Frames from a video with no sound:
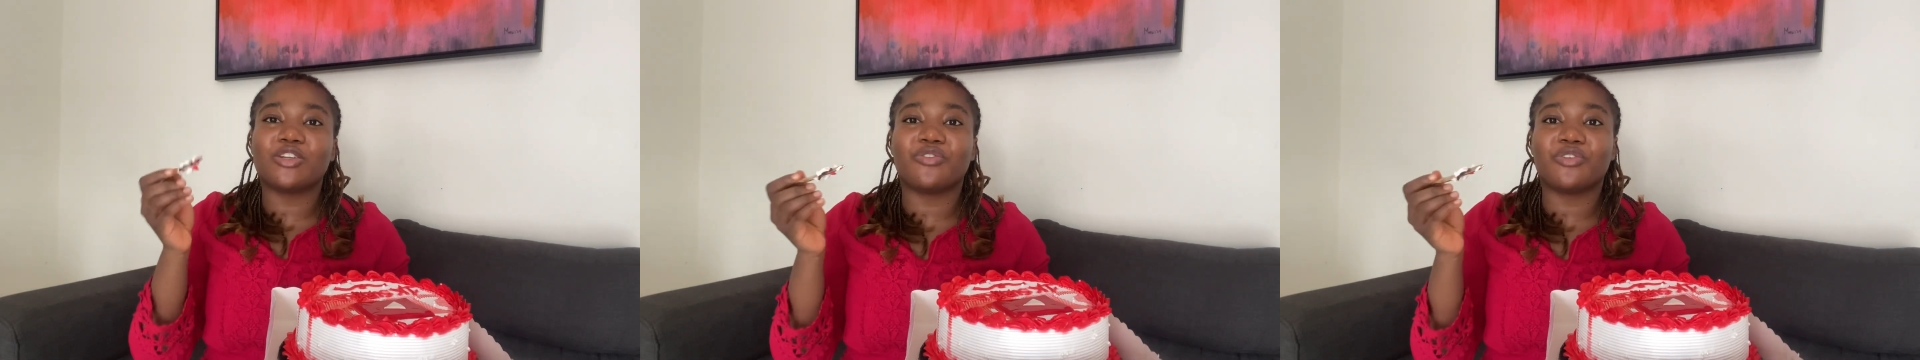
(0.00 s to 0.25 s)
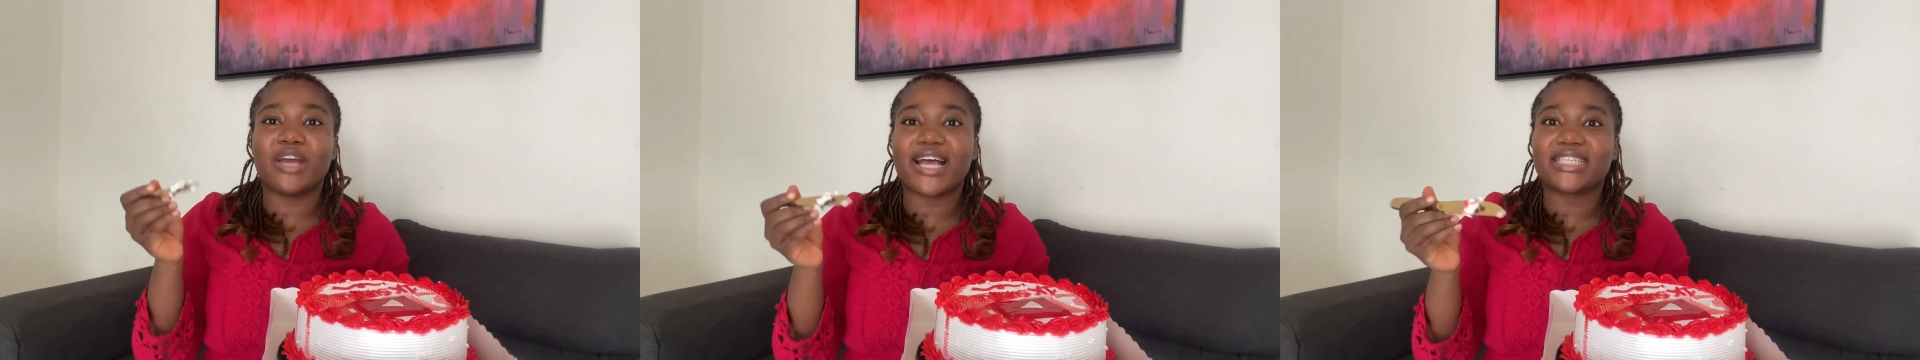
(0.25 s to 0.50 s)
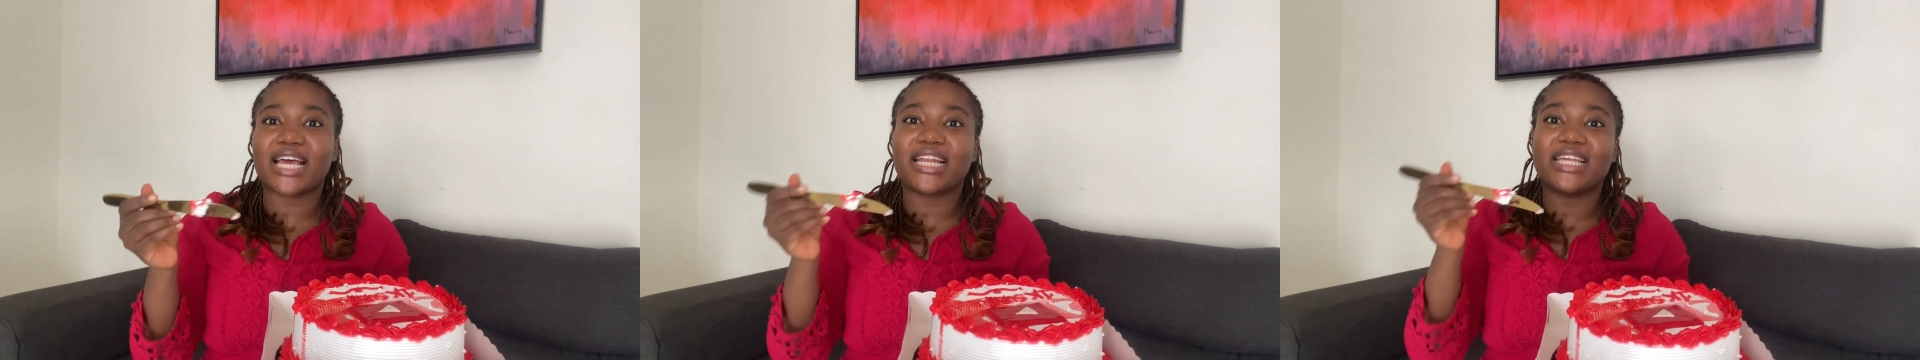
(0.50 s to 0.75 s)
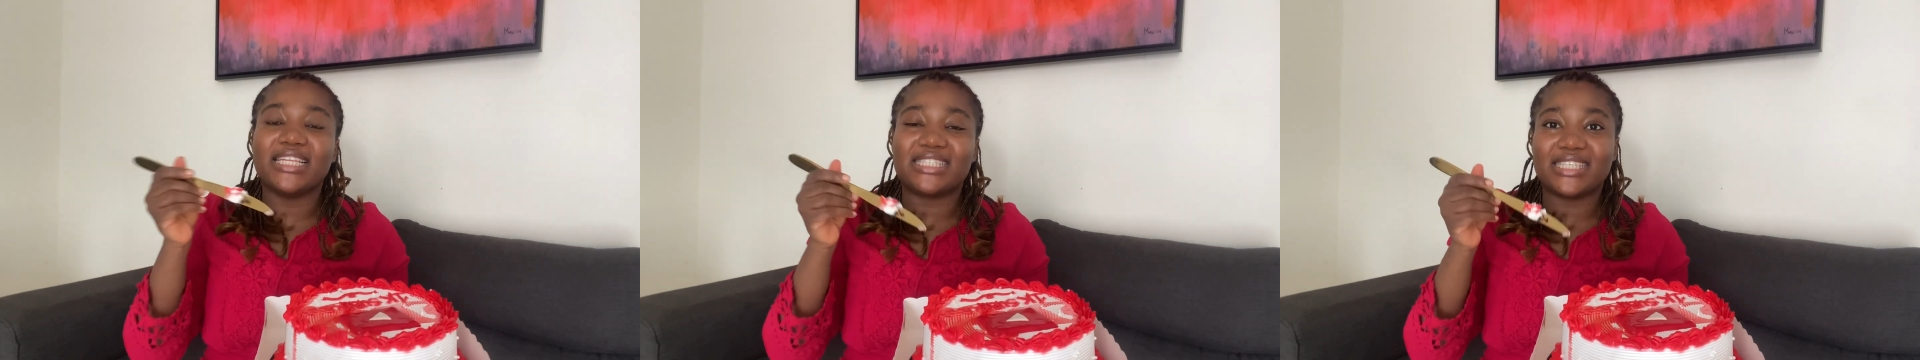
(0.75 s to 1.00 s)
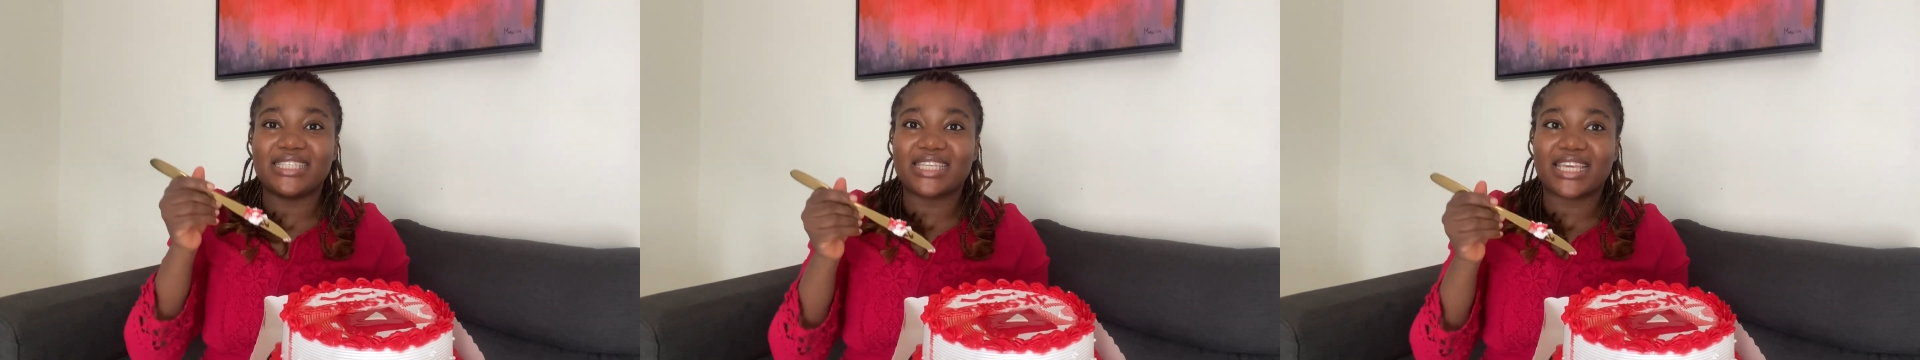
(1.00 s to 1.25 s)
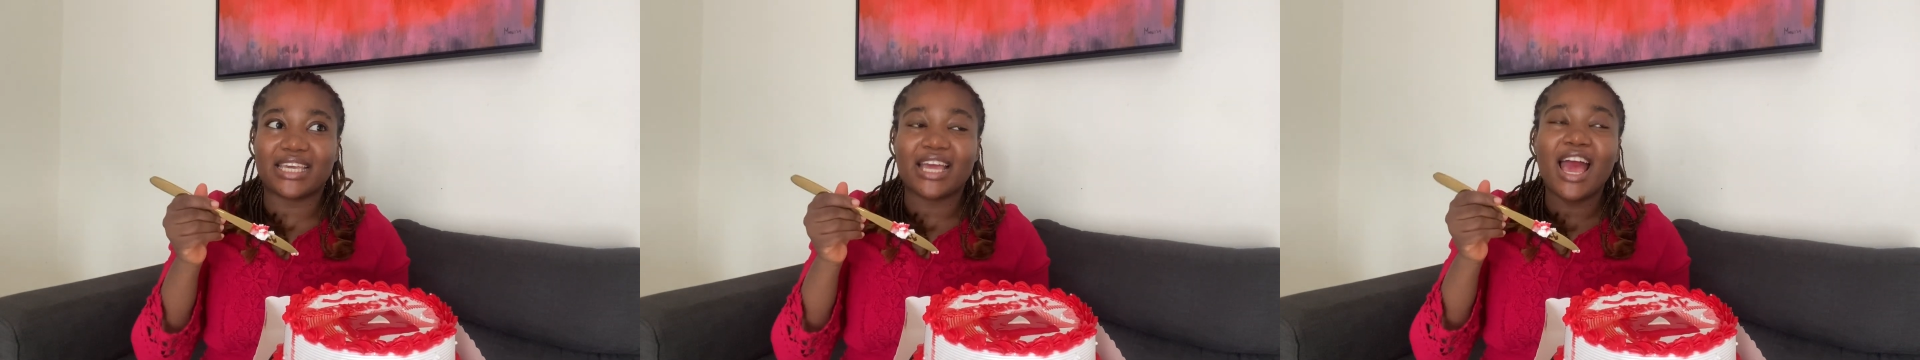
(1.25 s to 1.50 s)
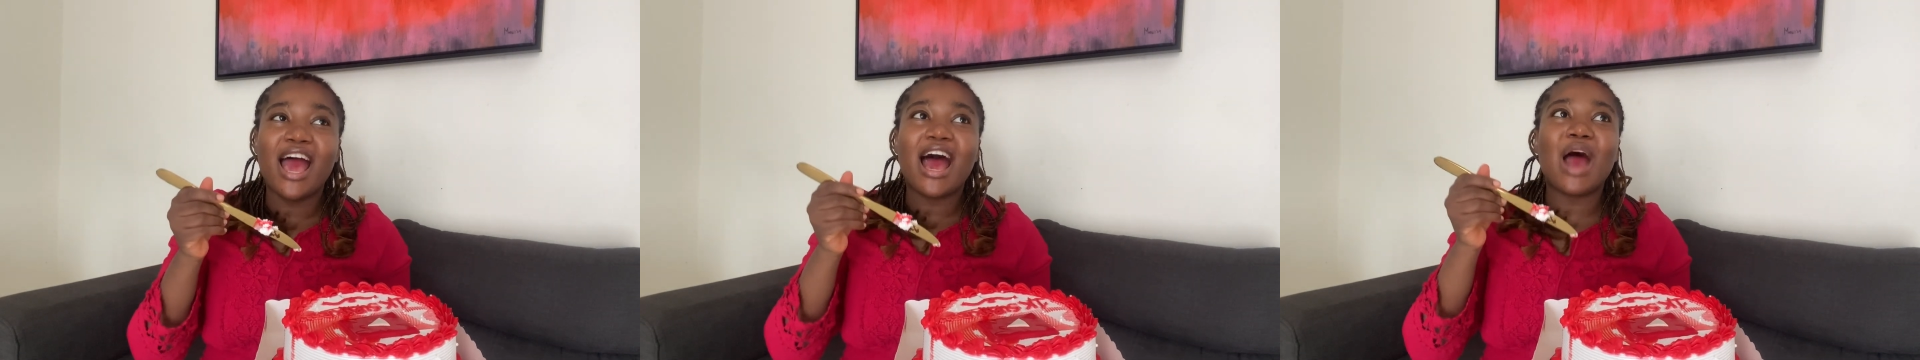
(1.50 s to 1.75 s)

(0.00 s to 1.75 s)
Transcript: of you guys can eat this cake.